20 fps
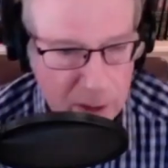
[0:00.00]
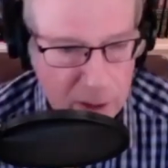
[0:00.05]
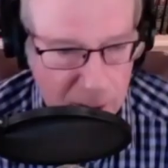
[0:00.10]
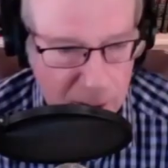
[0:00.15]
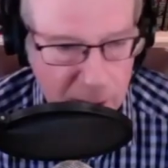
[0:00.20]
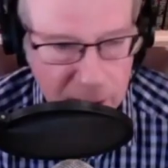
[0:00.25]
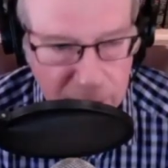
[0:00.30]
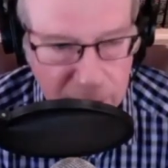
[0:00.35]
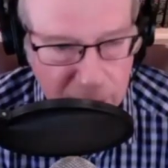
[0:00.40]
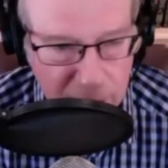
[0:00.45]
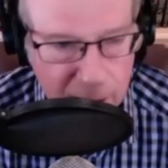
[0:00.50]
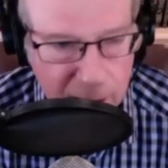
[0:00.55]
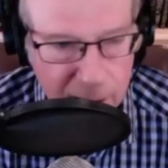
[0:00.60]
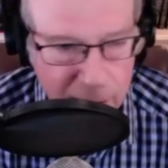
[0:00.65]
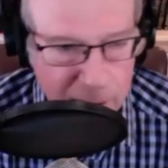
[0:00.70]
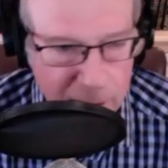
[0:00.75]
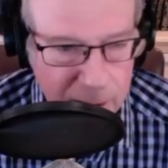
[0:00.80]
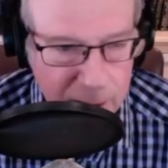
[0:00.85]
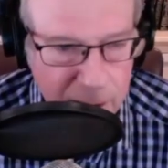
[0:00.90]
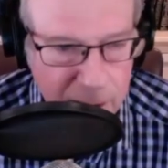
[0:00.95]
let's say.
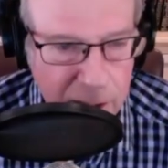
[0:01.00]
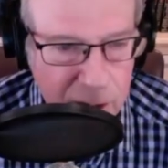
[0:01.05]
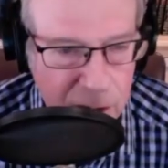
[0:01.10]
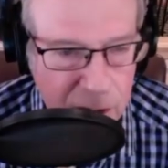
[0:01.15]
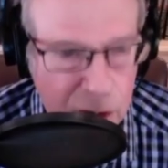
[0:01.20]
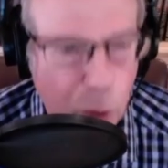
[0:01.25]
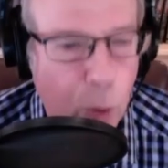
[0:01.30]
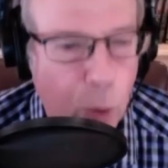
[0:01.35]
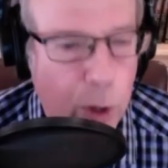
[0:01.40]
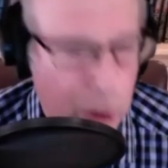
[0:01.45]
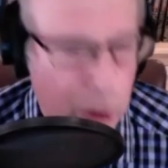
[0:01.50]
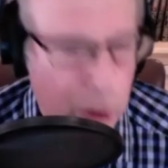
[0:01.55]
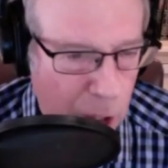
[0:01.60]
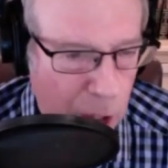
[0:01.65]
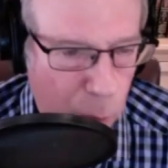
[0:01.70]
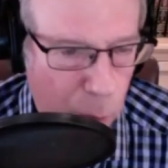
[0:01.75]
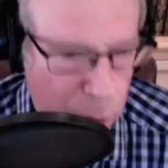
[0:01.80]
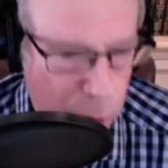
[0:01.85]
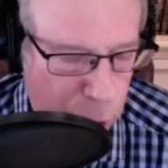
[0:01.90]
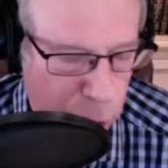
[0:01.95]
So we, you
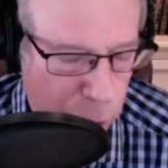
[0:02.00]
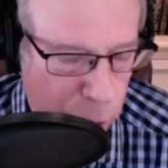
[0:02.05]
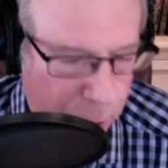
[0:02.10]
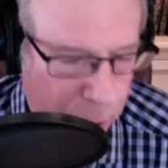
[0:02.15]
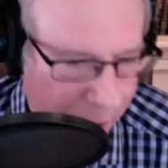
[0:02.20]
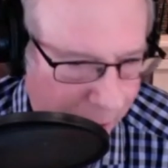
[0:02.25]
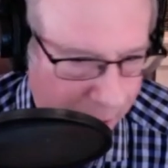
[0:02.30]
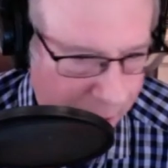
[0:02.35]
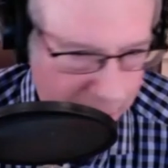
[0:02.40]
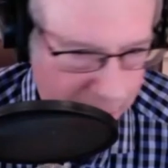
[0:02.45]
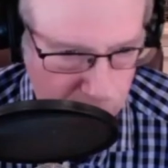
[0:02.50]
know, we're shooting it a year